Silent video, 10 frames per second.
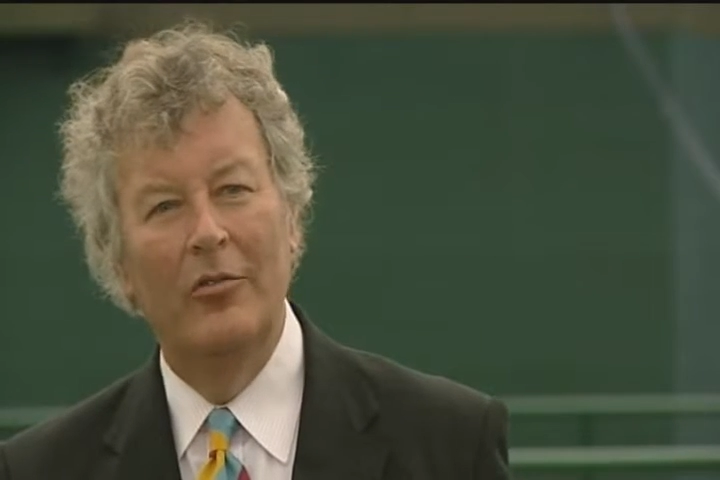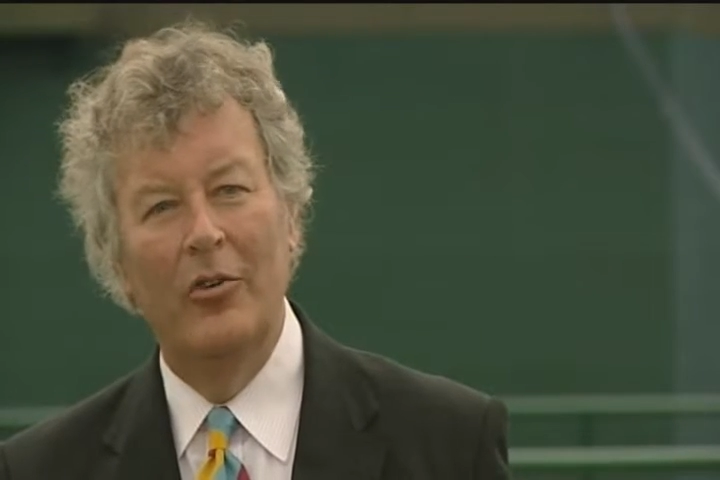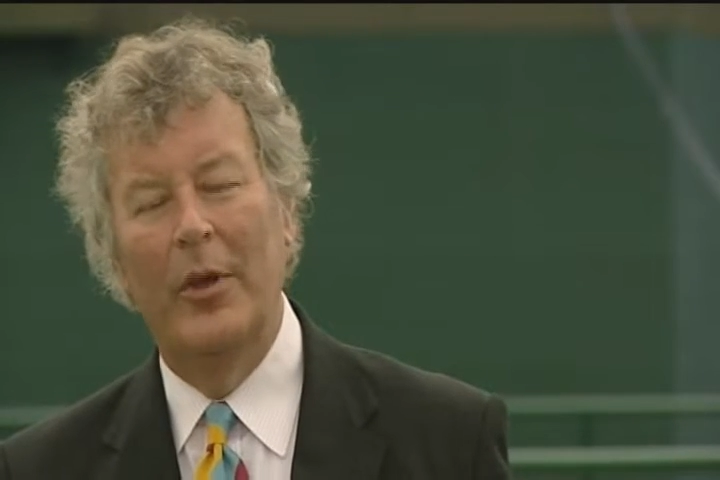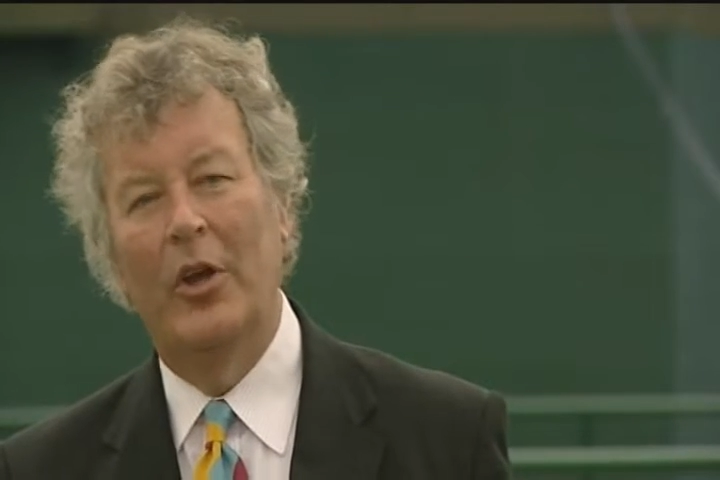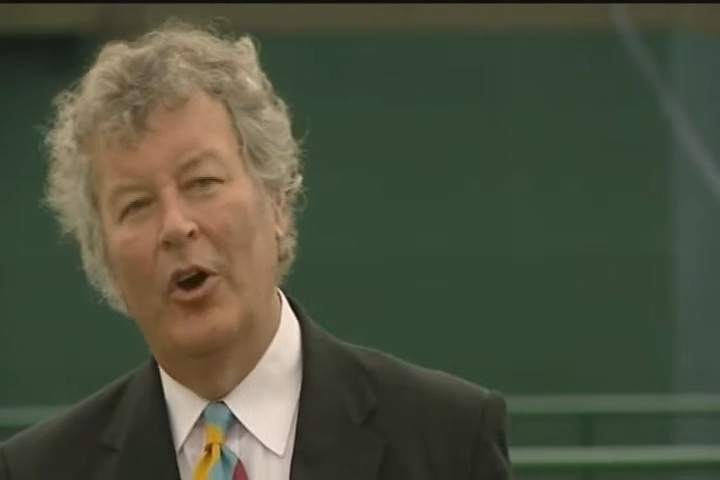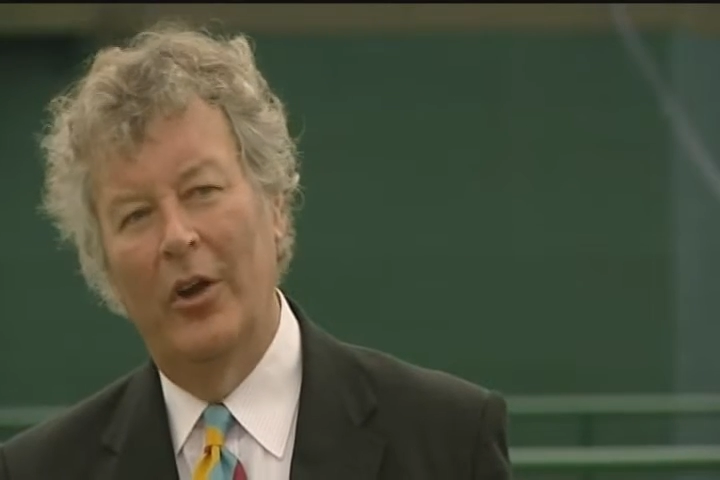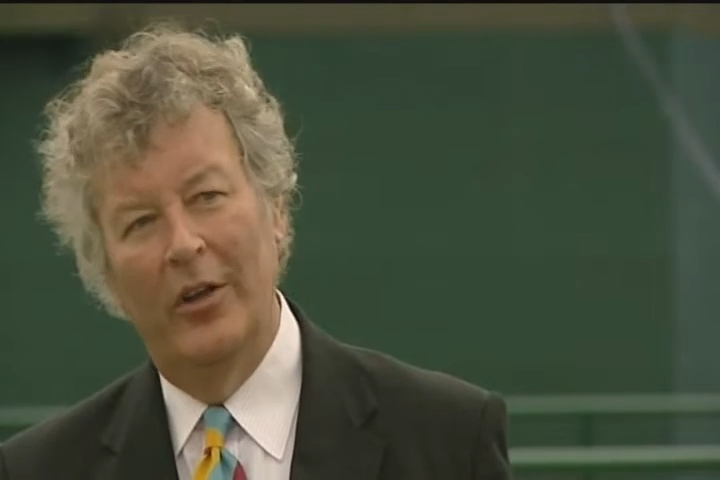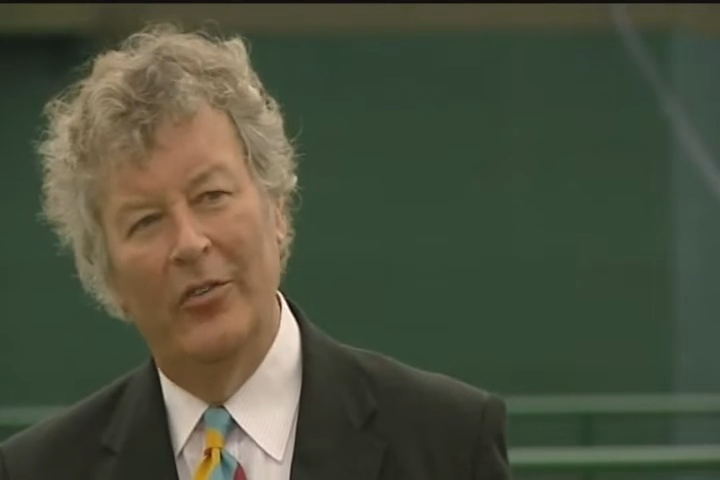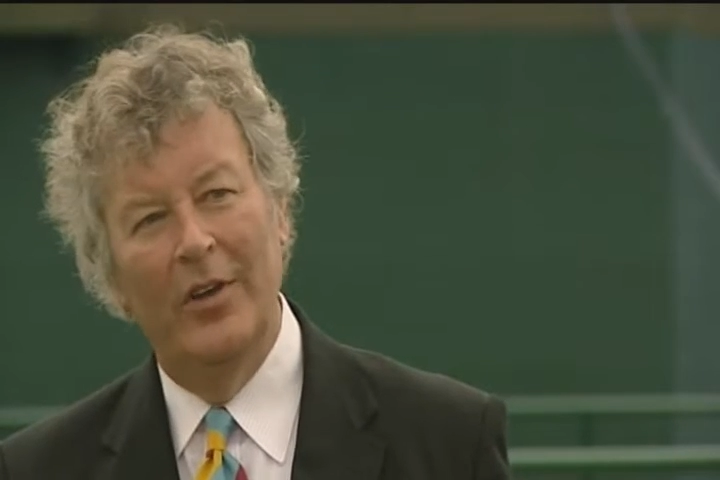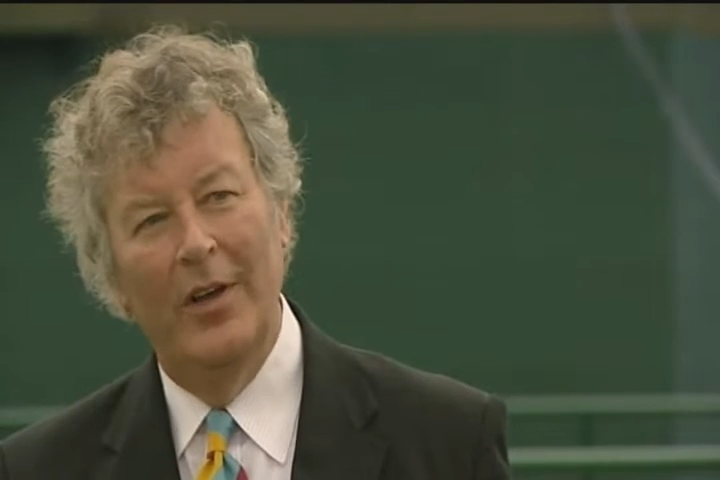Jimmy
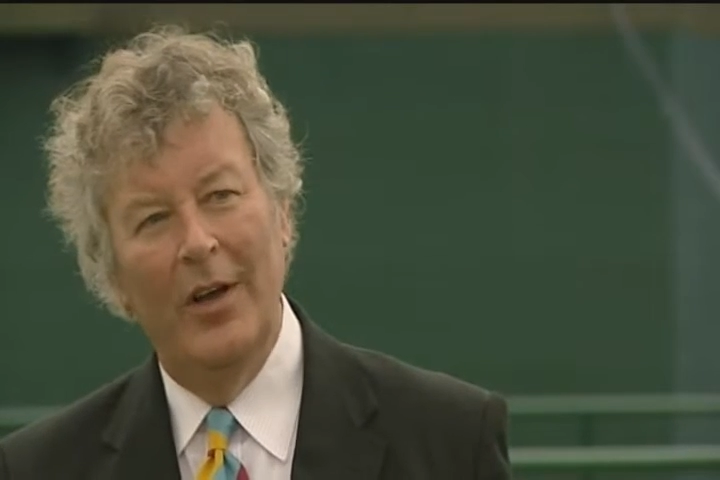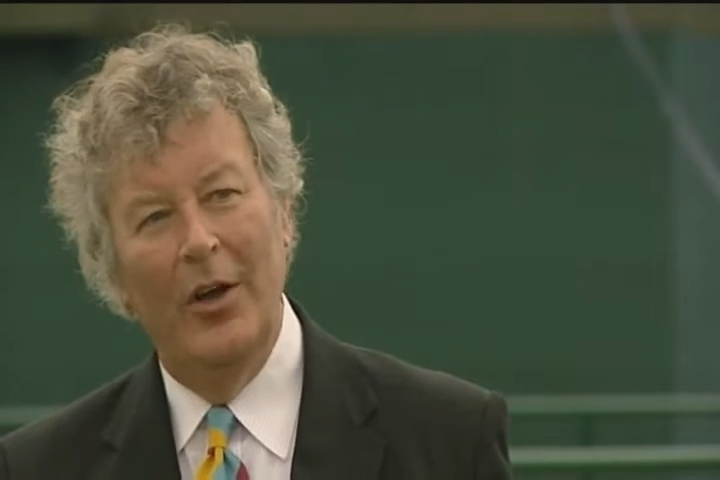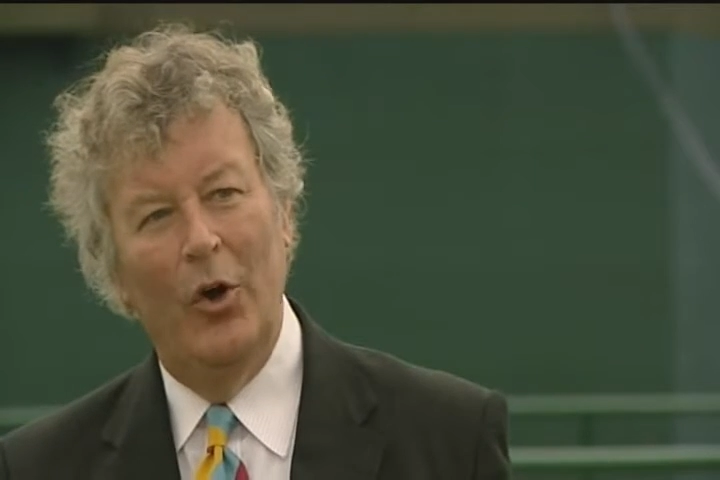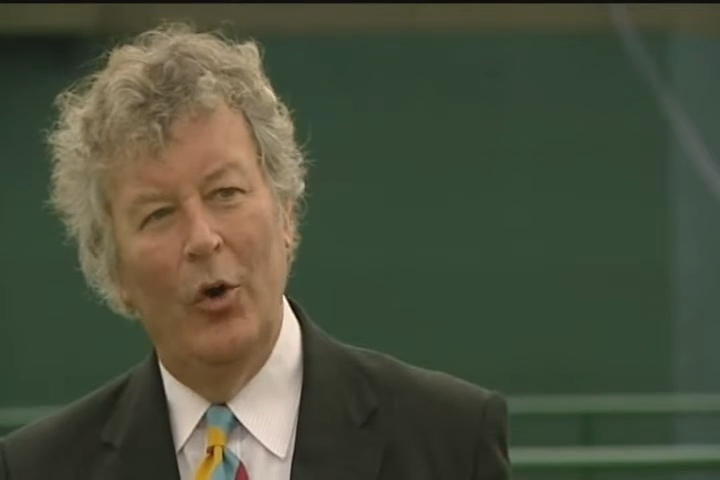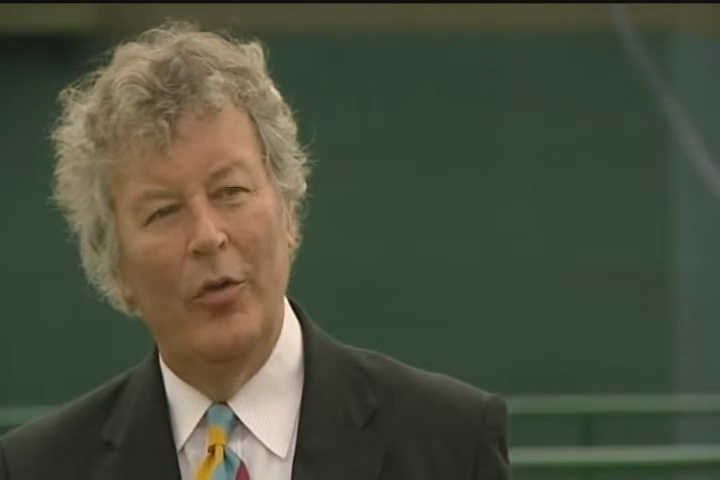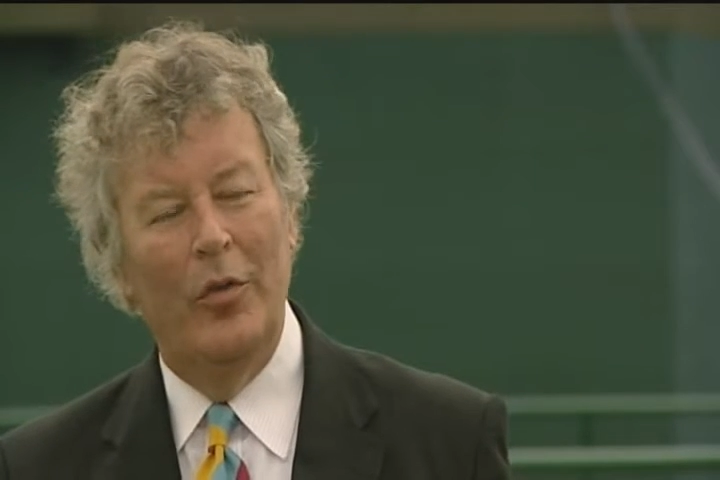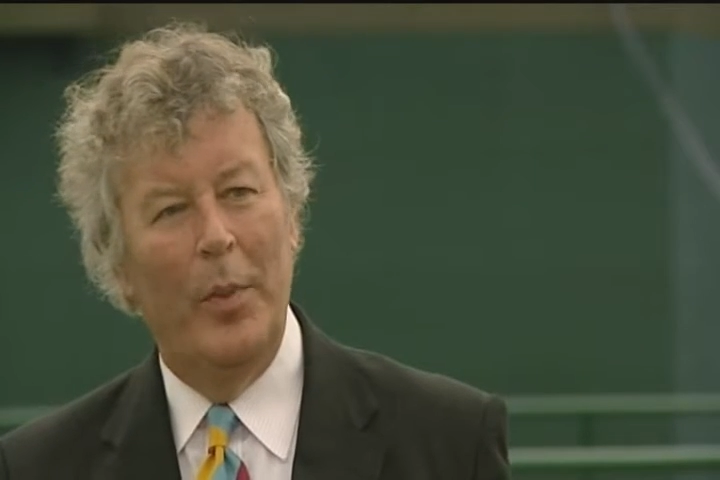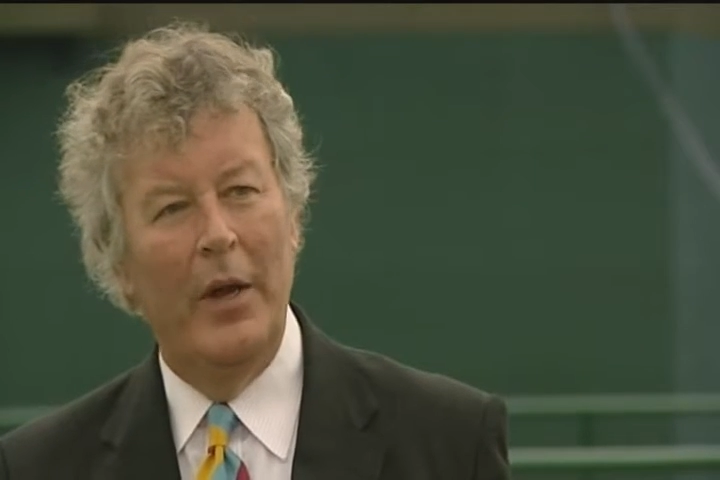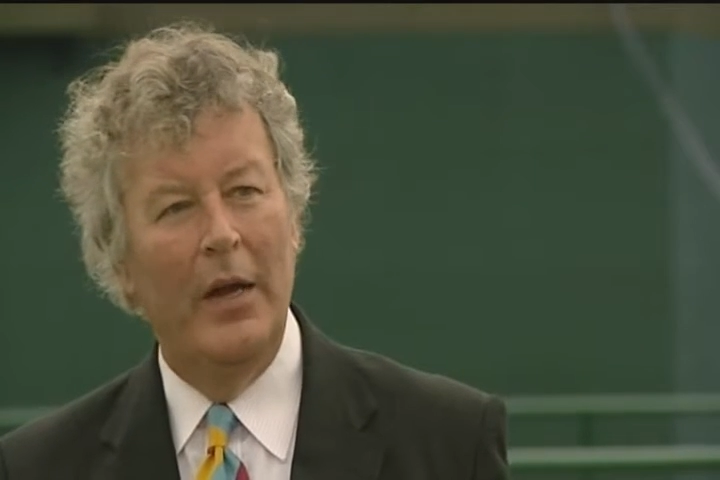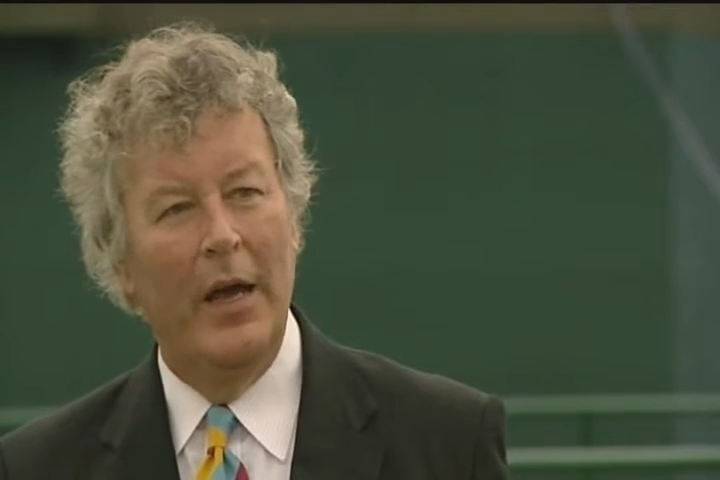Connors, all of the
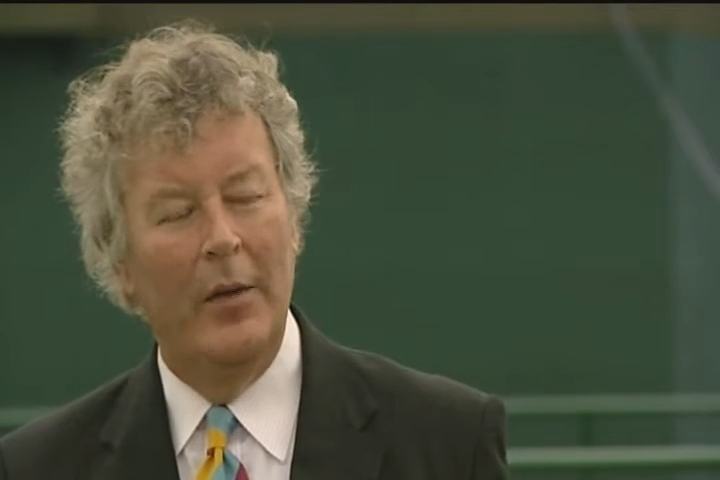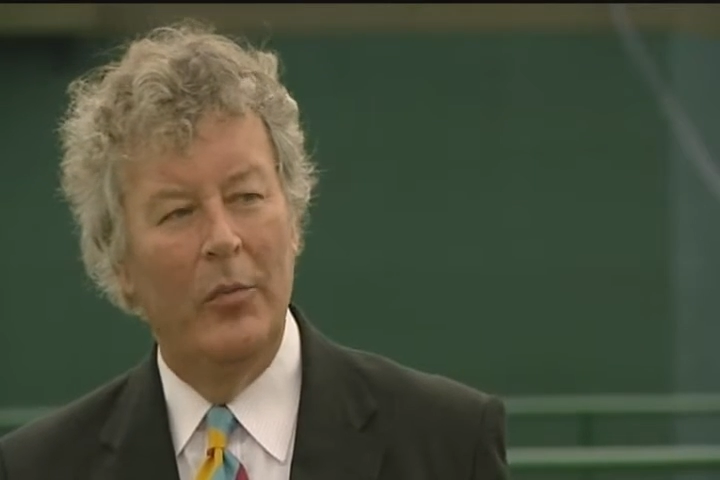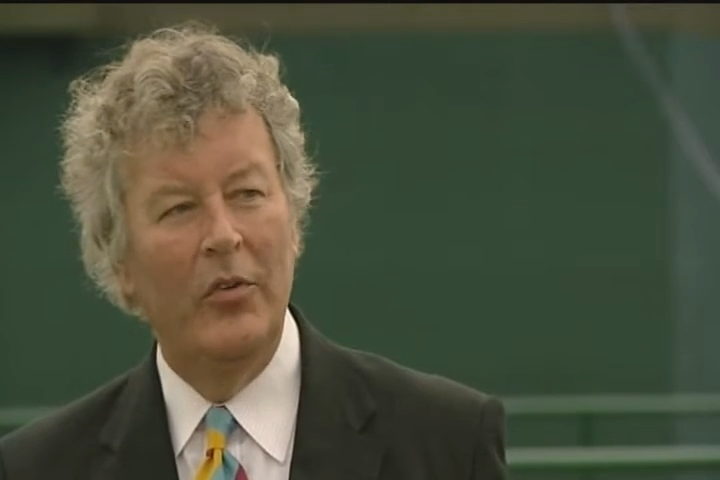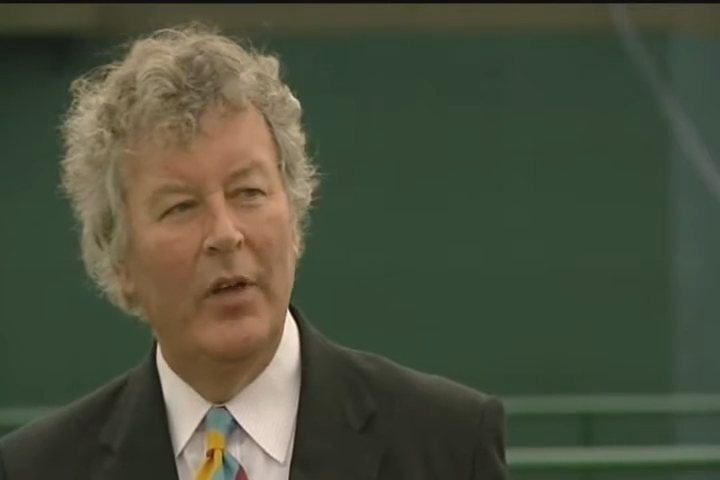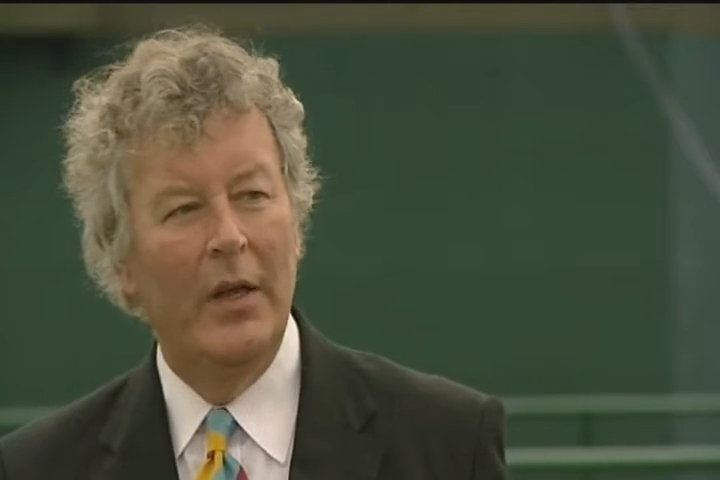big names.